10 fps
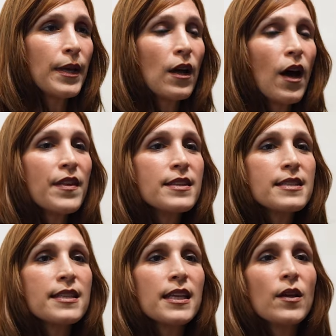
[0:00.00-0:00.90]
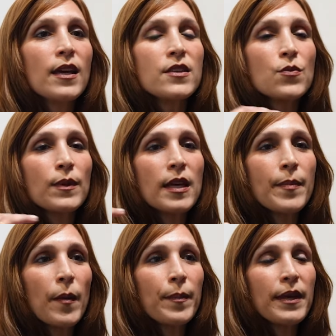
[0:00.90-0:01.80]
but authenticity is really
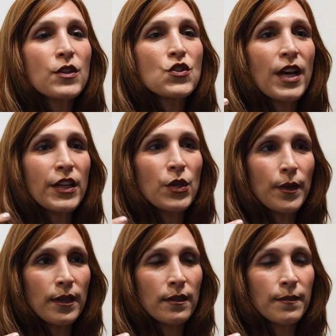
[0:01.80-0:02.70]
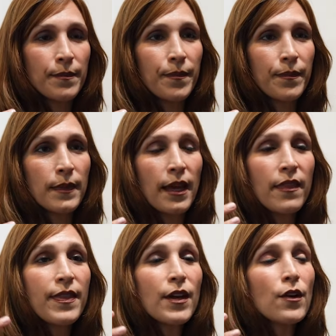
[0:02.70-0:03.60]
about being genuine
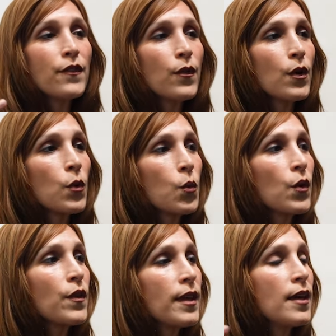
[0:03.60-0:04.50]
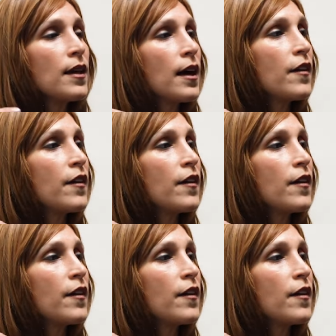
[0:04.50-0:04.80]
and therefore worthy